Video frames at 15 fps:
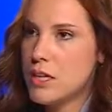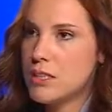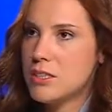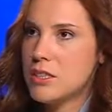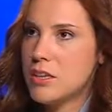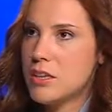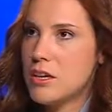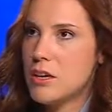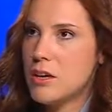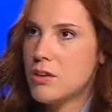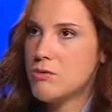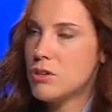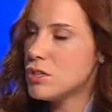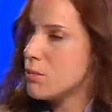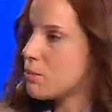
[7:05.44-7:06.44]
is a
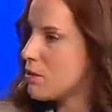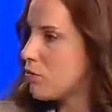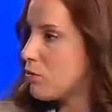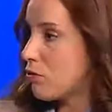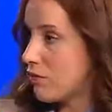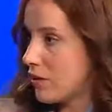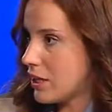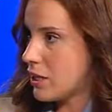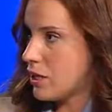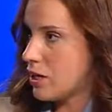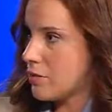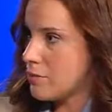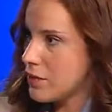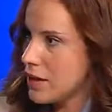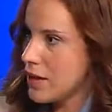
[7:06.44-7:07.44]
recipe for failure.
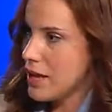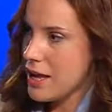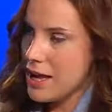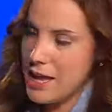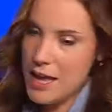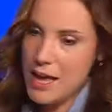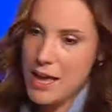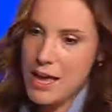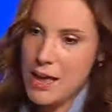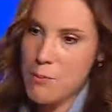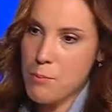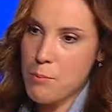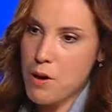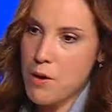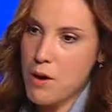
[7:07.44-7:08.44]
At